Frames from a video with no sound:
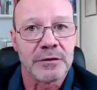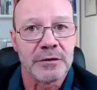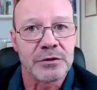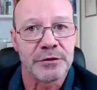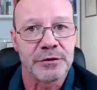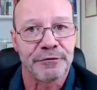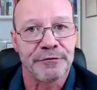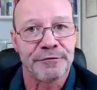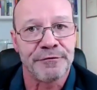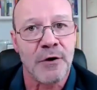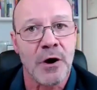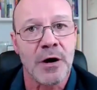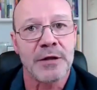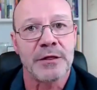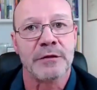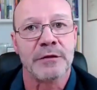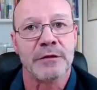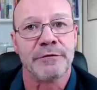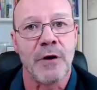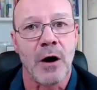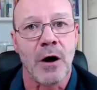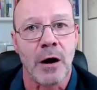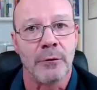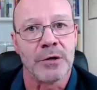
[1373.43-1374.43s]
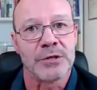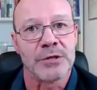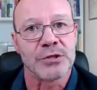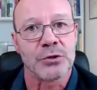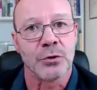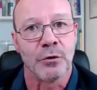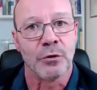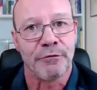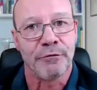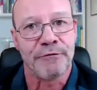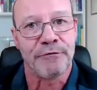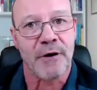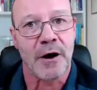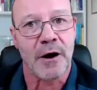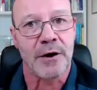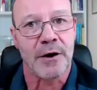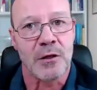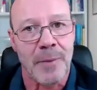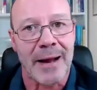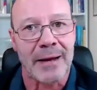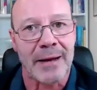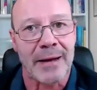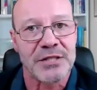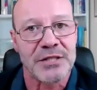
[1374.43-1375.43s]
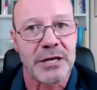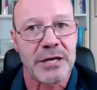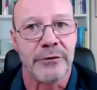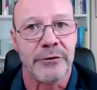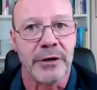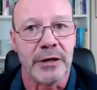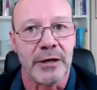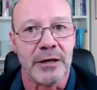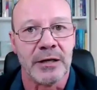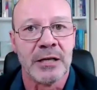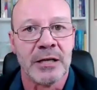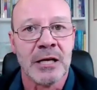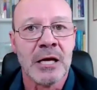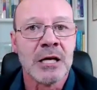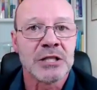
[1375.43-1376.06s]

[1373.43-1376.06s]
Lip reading: to fight the virus or fight the bacteria.